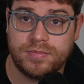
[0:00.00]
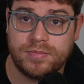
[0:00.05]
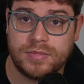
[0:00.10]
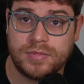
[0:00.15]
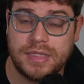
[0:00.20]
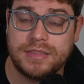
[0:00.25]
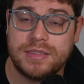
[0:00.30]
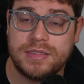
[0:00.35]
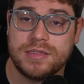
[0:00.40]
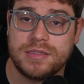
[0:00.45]

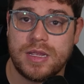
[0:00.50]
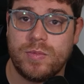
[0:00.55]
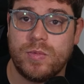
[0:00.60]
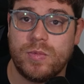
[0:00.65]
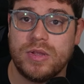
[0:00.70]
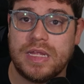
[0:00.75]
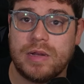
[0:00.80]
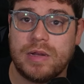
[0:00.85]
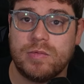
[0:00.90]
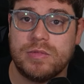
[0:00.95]
This is someone
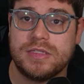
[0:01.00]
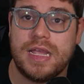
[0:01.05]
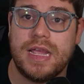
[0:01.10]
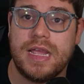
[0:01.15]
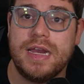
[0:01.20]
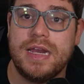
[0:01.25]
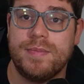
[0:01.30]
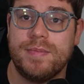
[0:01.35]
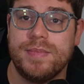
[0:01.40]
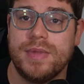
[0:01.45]
that was in
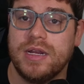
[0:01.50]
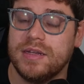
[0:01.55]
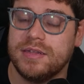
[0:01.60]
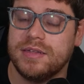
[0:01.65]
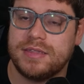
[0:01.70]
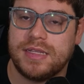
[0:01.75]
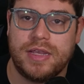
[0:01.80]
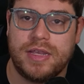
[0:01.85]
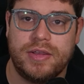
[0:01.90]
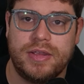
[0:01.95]
a
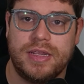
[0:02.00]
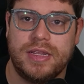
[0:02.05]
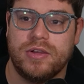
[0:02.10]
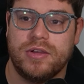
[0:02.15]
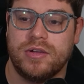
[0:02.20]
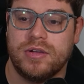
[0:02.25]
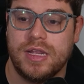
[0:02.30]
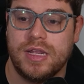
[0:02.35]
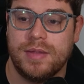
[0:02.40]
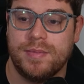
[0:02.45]
military
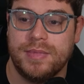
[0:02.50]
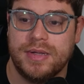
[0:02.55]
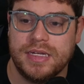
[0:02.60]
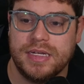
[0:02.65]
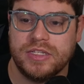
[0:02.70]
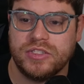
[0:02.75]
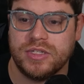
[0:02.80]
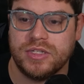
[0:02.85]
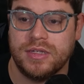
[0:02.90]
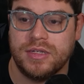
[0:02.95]
or a
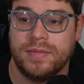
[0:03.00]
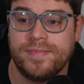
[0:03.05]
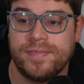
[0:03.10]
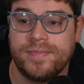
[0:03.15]
militia.